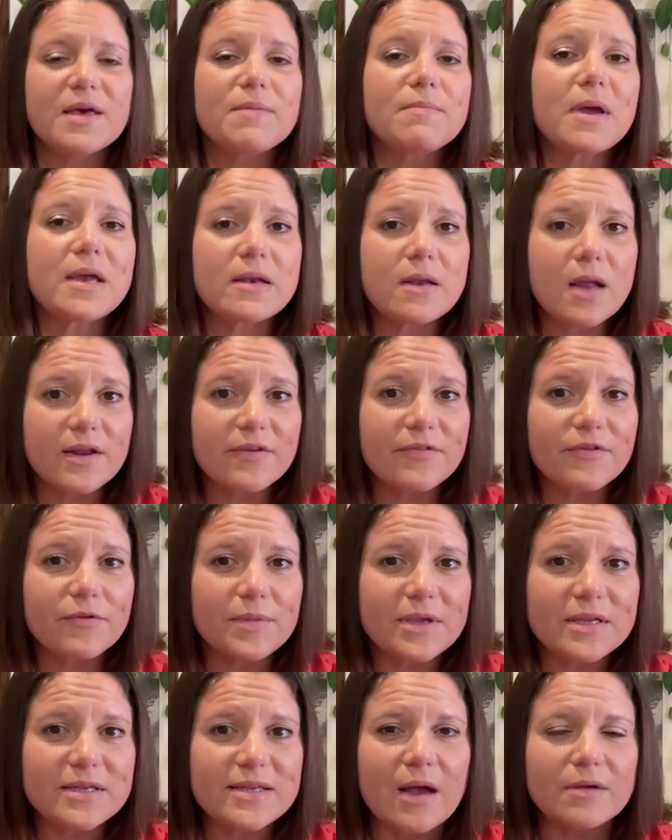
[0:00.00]
That might not even
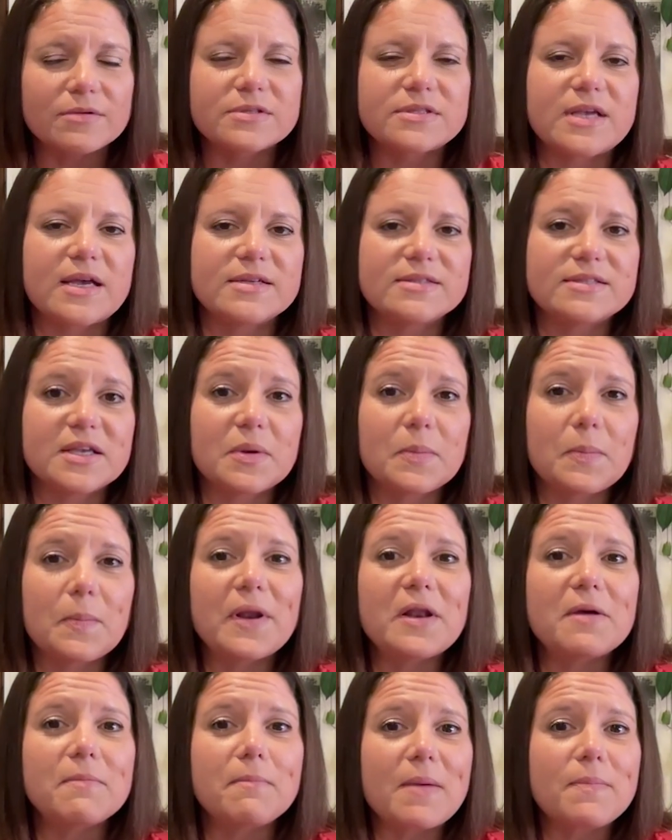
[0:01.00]
be downsizing,
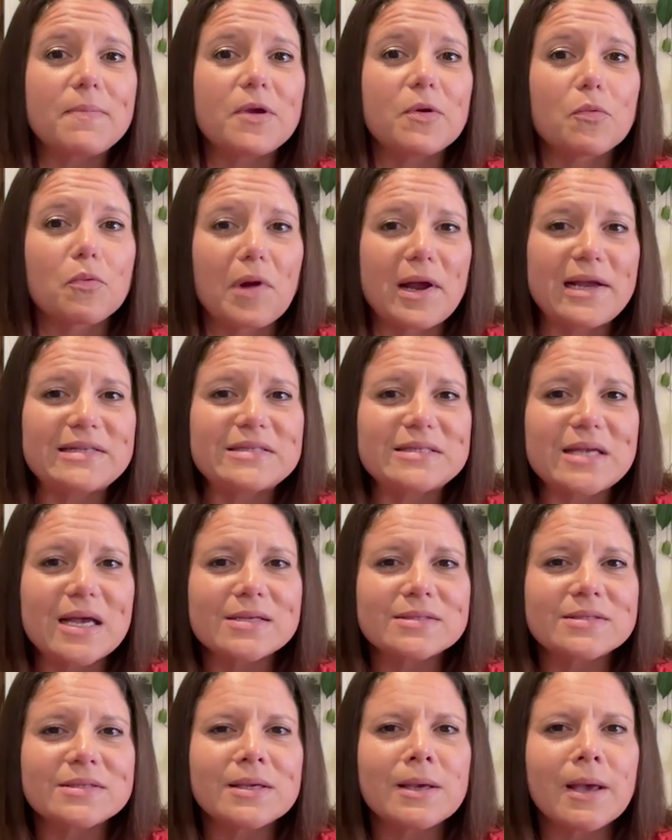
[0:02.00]
but it might be
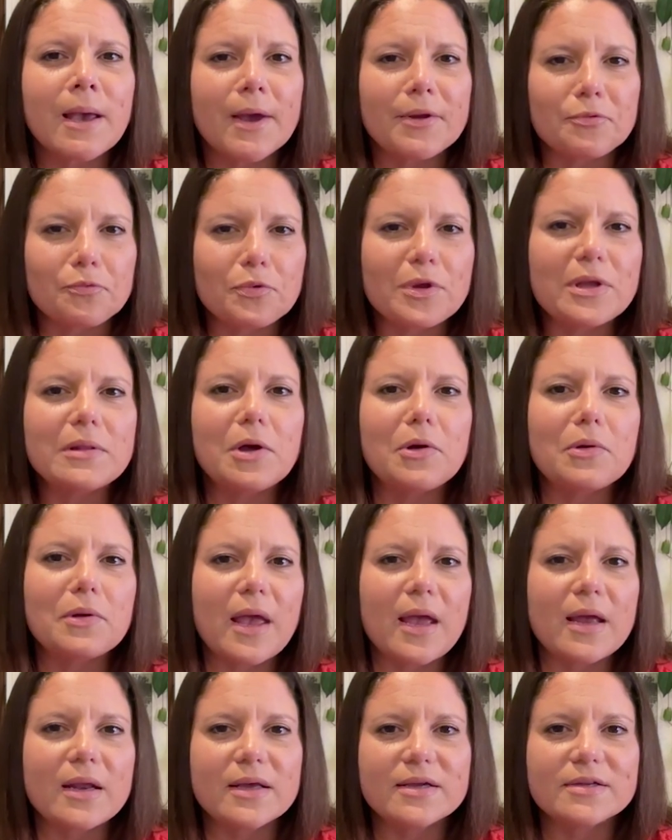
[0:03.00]
right-sizing and
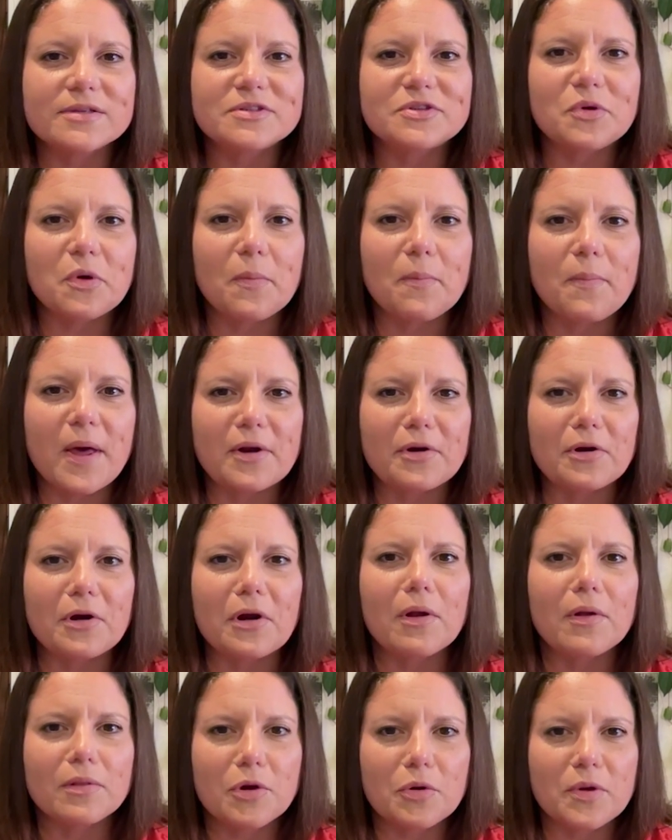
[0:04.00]
relocating to a
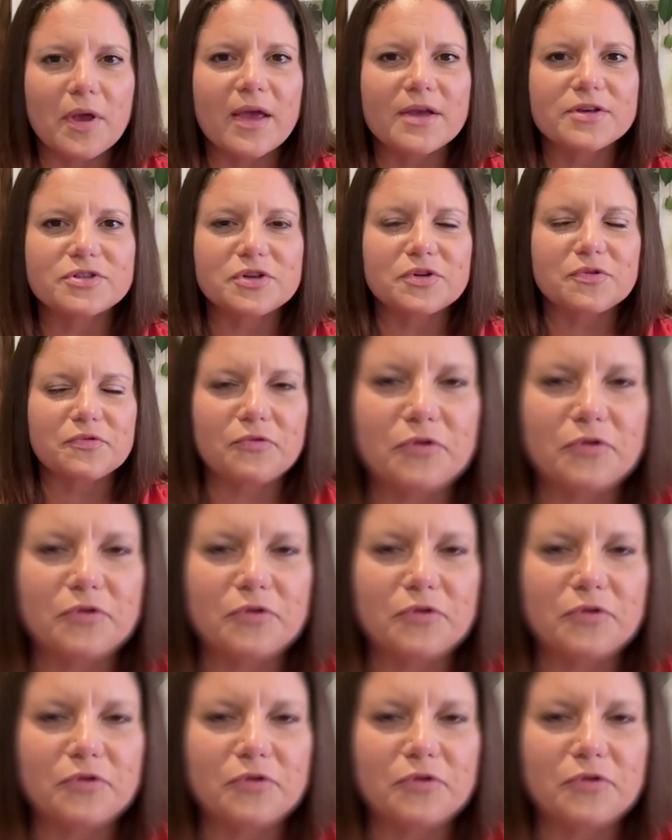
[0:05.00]
better location